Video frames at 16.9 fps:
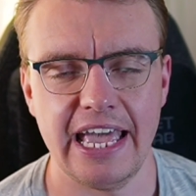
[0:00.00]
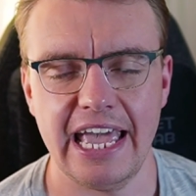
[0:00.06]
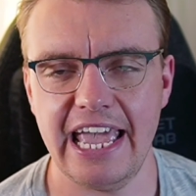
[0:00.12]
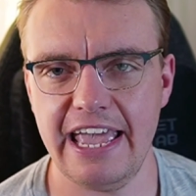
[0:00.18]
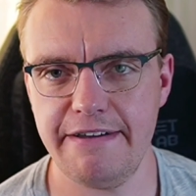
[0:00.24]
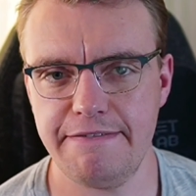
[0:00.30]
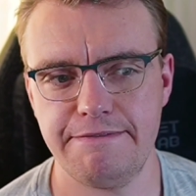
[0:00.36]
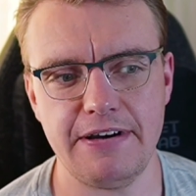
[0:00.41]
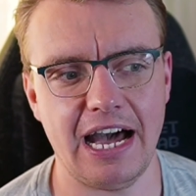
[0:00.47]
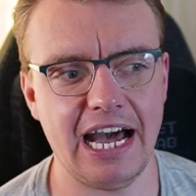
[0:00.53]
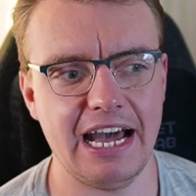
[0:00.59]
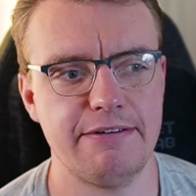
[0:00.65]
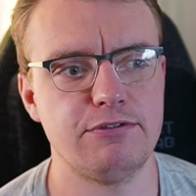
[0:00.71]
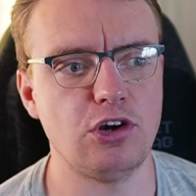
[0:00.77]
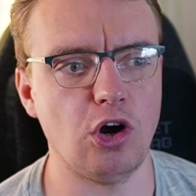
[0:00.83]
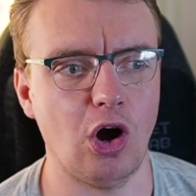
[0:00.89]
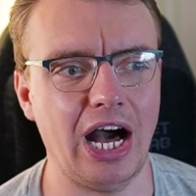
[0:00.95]
If
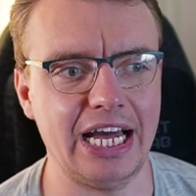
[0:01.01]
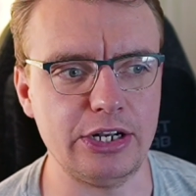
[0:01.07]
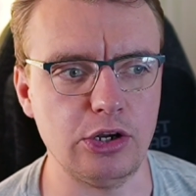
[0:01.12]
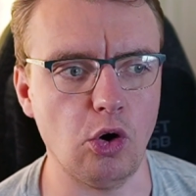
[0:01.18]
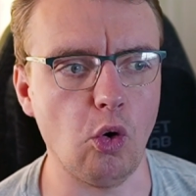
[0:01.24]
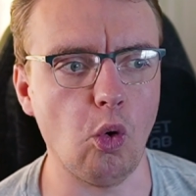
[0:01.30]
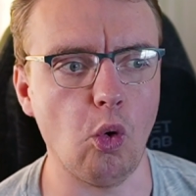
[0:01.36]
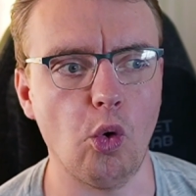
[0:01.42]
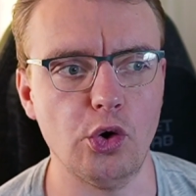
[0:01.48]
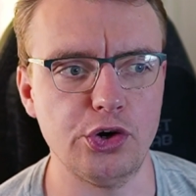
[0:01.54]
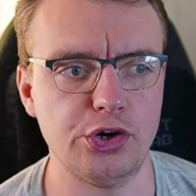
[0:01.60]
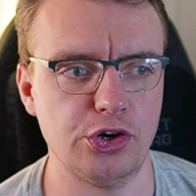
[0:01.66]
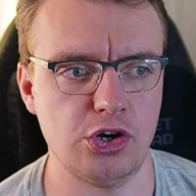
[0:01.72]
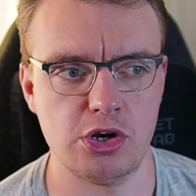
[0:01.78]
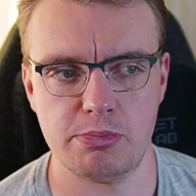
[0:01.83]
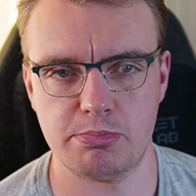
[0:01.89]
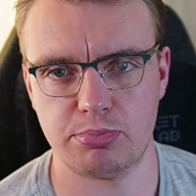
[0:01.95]
I've got an
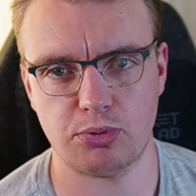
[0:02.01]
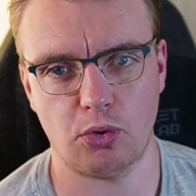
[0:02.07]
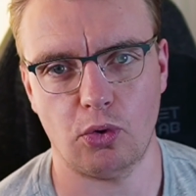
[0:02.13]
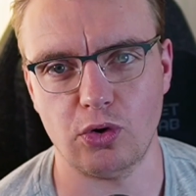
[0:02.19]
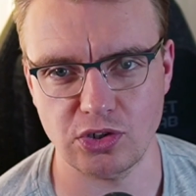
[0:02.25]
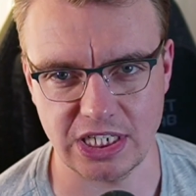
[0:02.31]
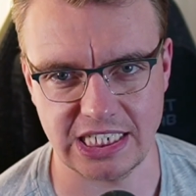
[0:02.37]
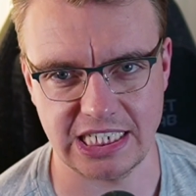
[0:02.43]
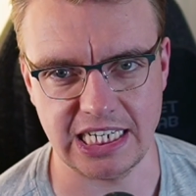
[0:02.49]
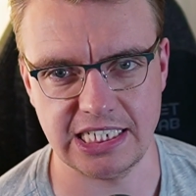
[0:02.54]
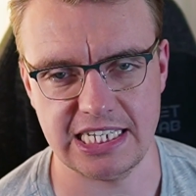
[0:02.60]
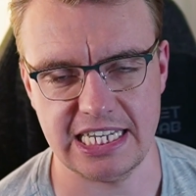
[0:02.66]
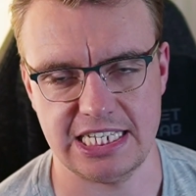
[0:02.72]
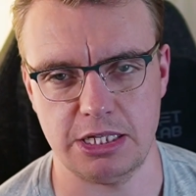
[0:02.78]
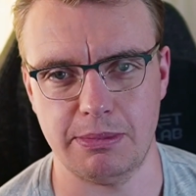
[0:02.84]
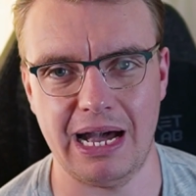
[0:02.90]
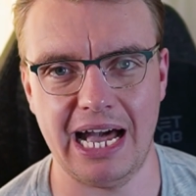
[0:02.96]
order processing
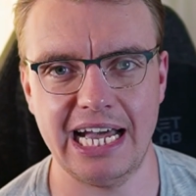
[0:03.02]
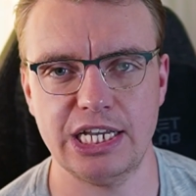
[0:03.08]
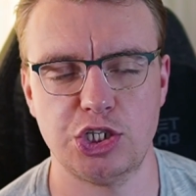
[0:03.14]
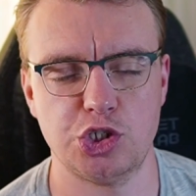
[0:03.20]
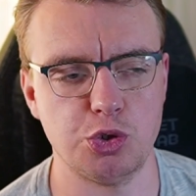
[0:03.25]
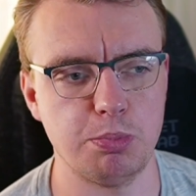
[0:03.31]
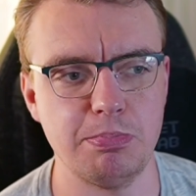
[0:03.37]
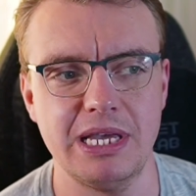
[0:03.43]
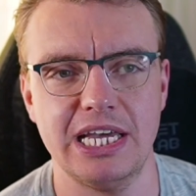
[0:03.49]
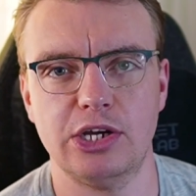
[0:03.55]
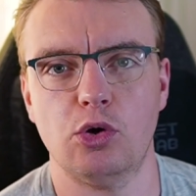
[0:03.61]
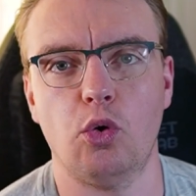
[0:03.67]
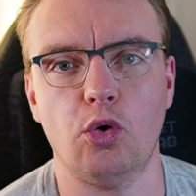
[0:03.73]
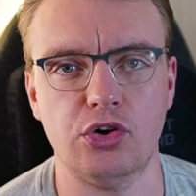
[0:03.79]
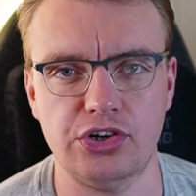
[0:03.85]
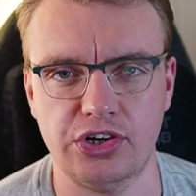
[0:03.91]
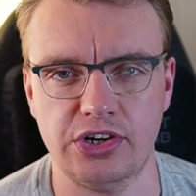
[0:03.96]
system, I submit an
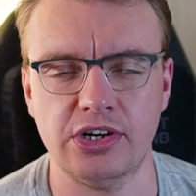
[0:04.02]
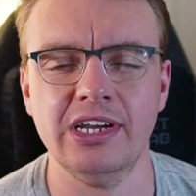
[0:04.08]
order